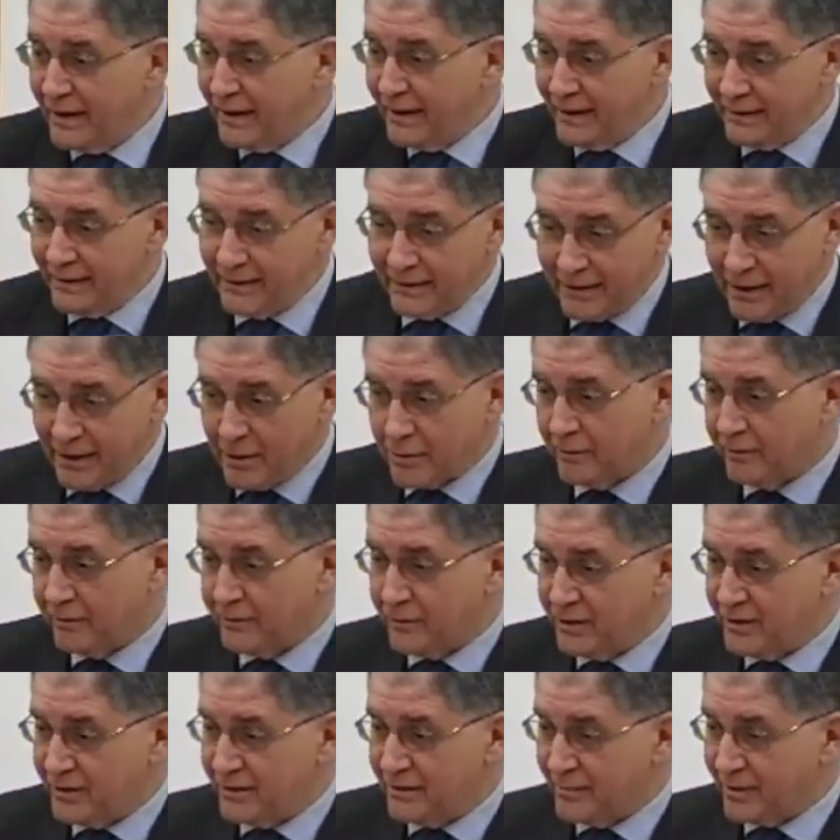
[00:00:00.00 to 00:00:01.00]
In the case of
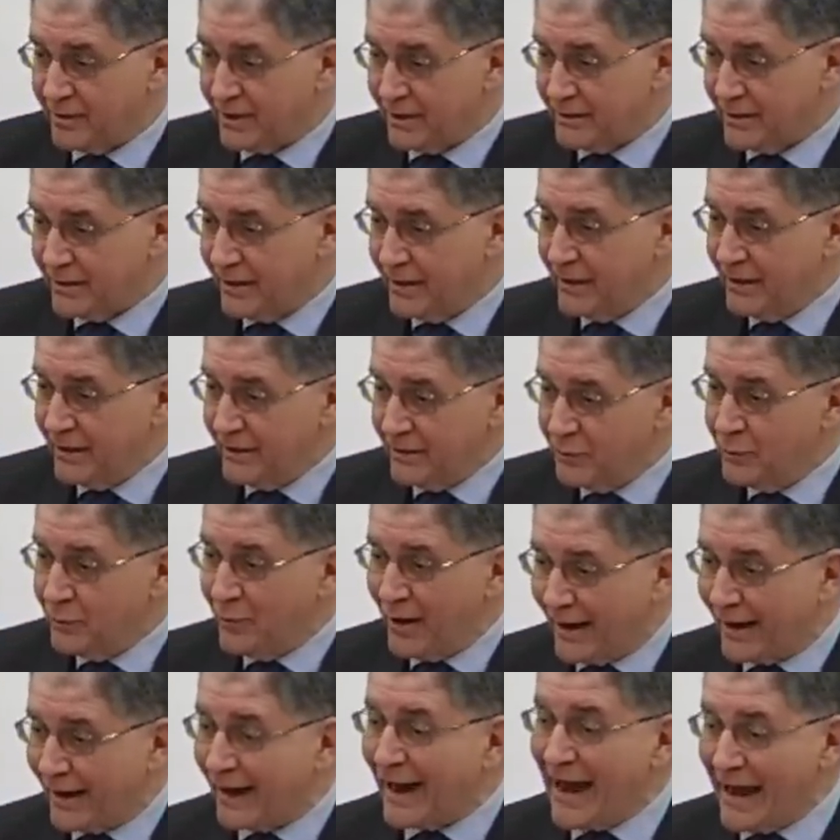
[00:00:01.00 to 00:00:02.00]
von Hildebrand, you
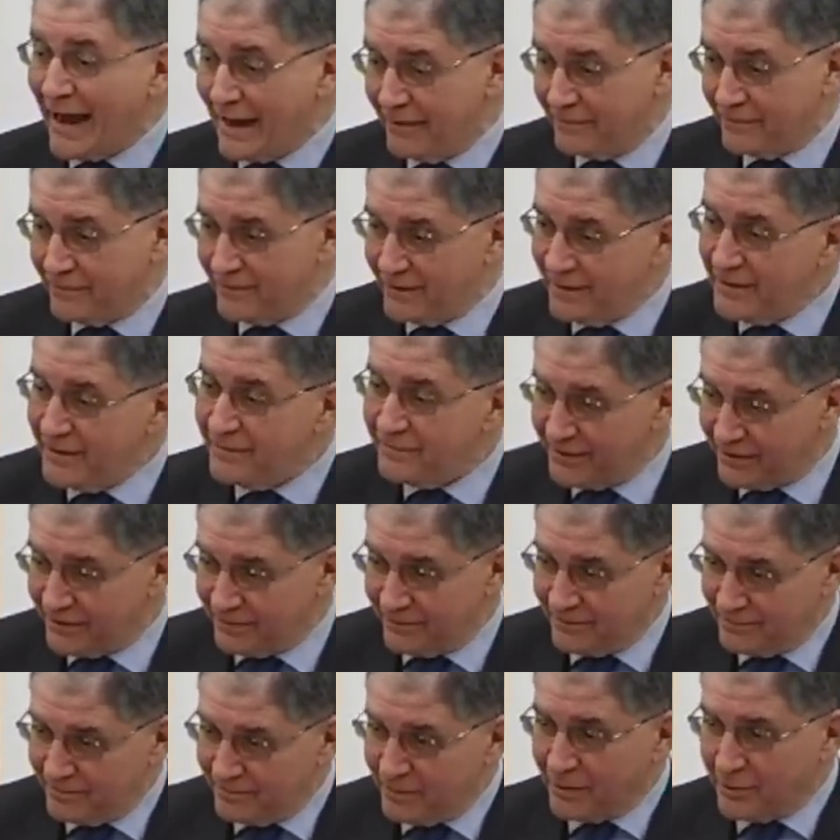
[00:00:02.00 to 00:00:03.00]
arrive
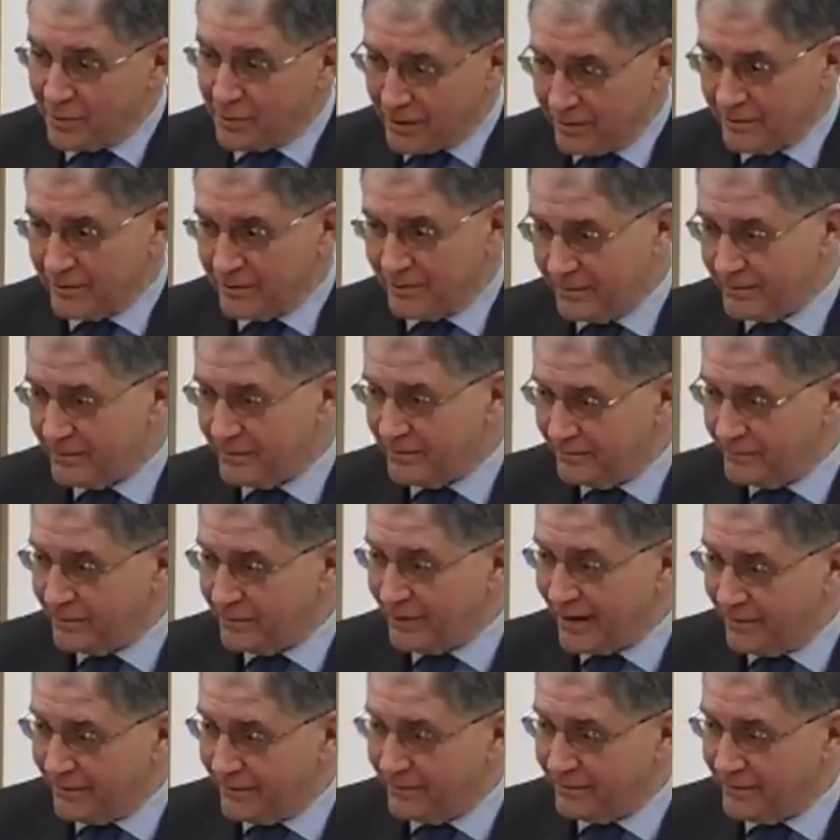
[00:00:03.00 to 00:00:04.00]
even, because uh,
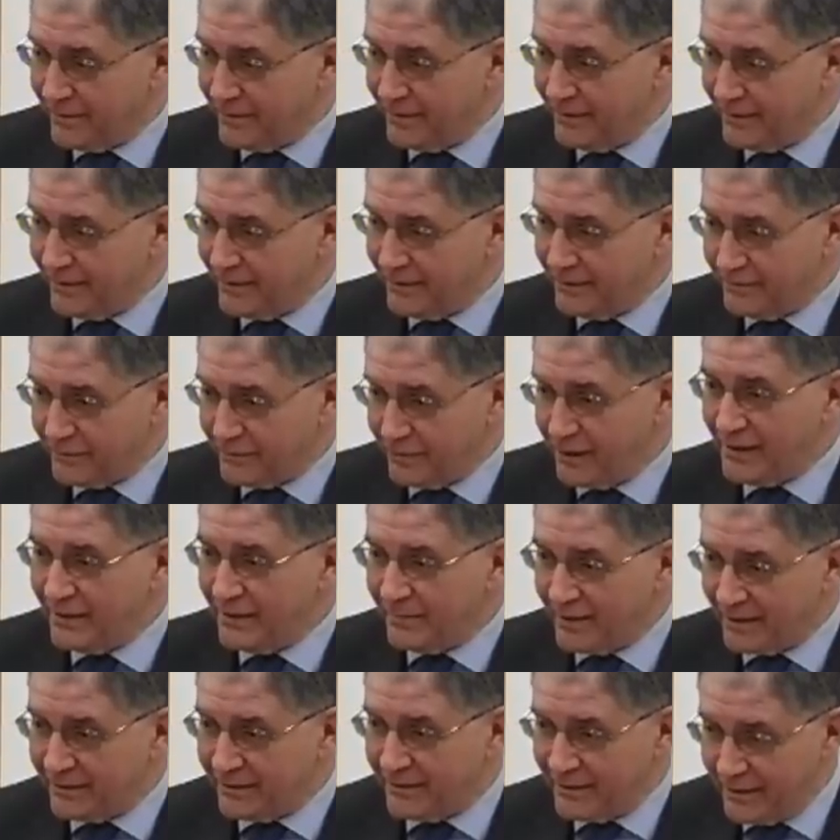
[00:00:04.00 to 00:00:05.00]
von, uh, uh von
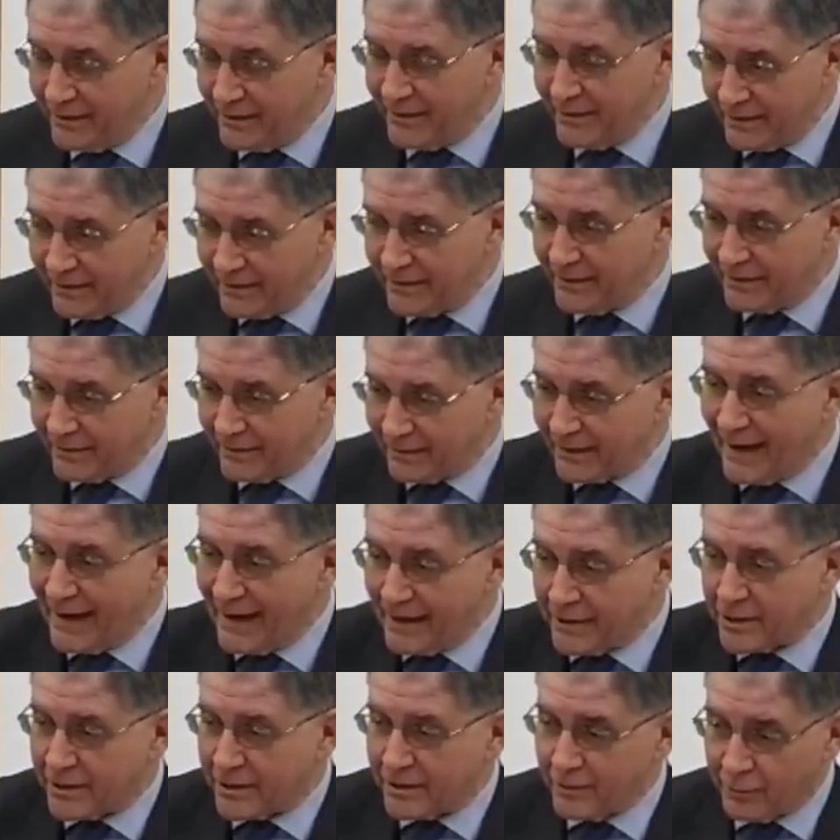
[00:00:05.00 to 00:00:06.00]
Hildebrand uh,
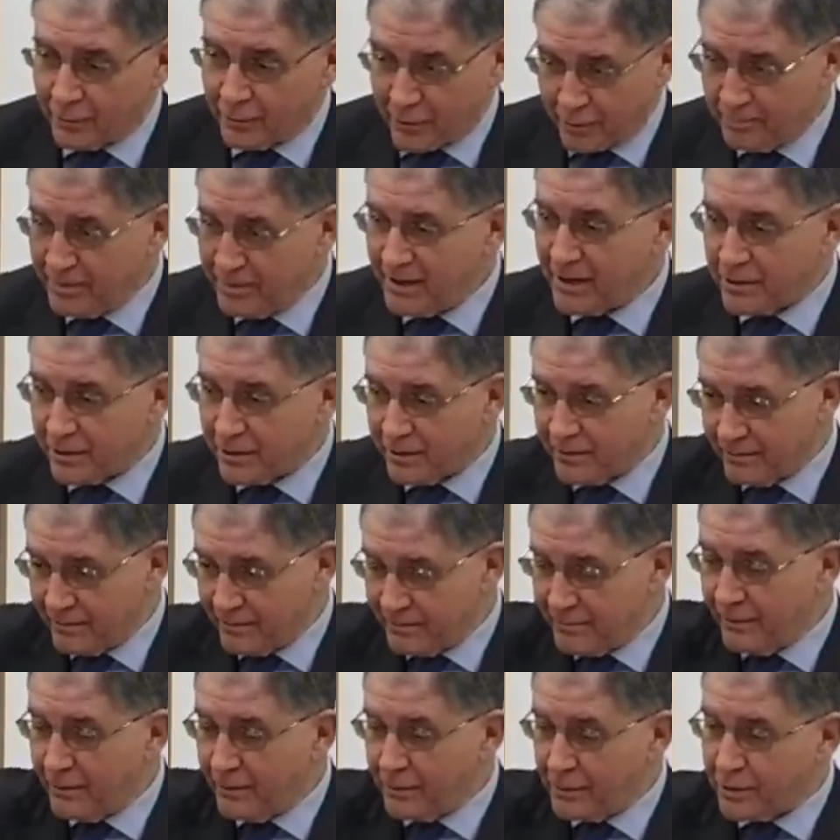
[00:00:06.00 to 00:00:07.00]
writes or speaks
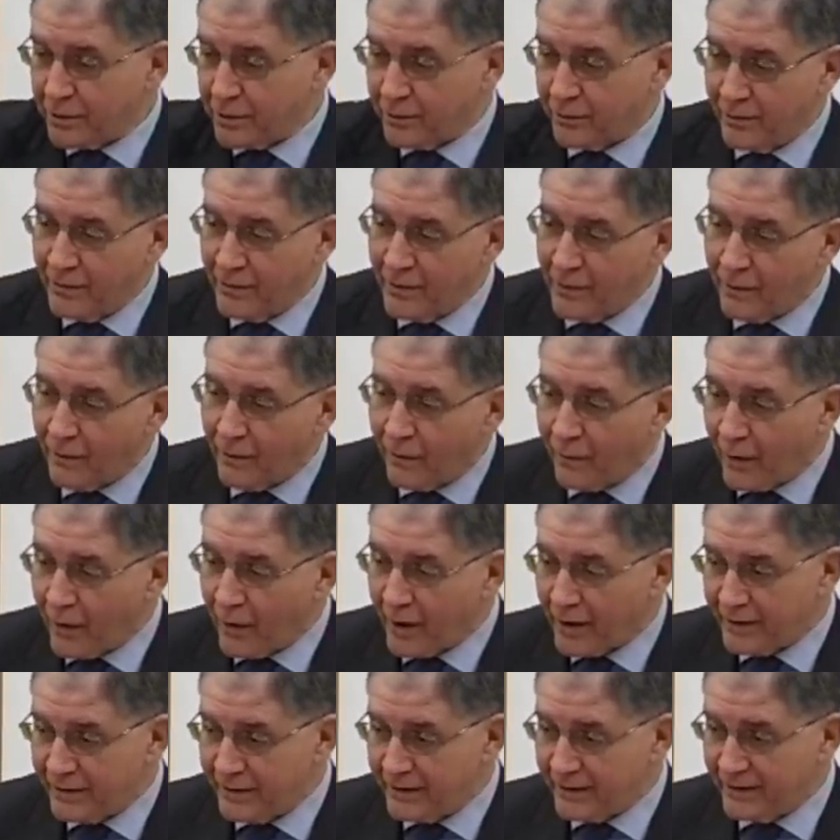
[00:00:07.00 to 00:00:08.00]
also
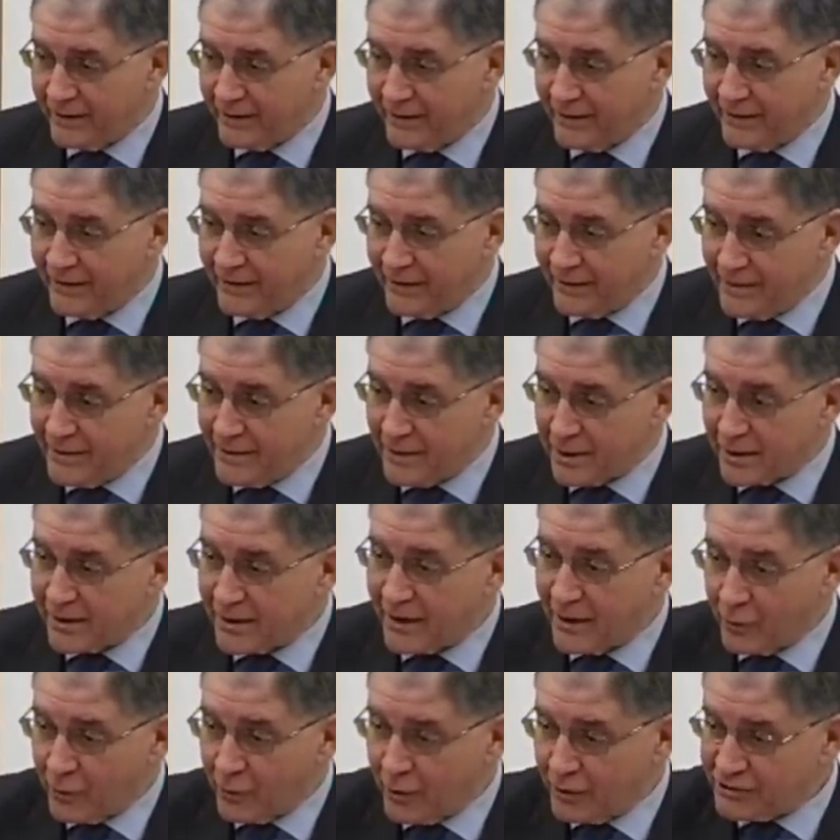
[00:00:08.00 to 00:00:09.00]
on this
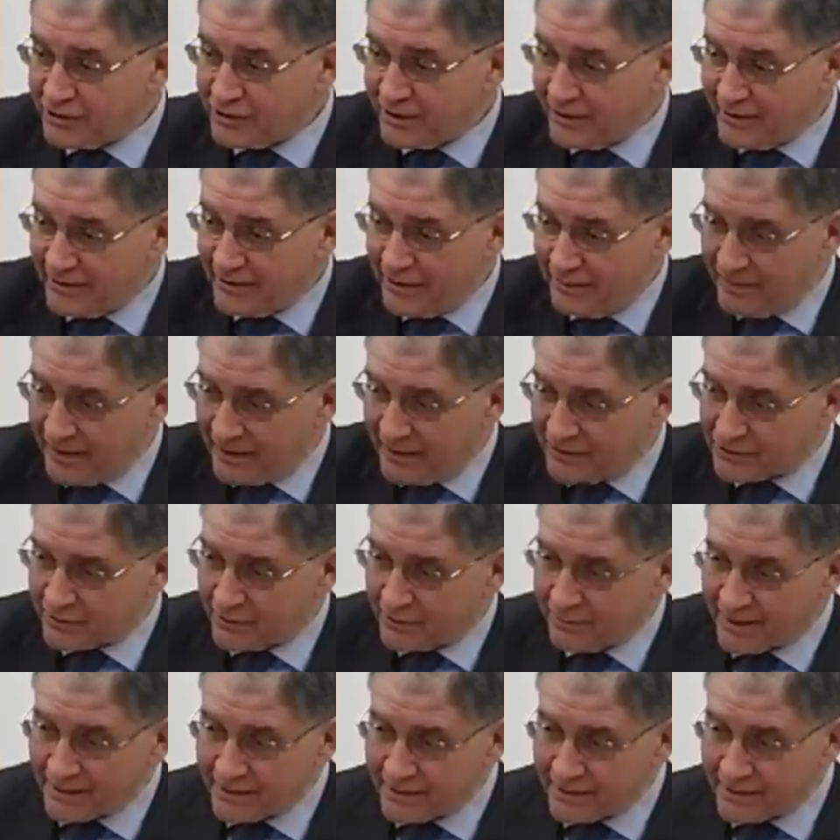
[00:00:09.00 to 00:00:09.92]
theological dimension.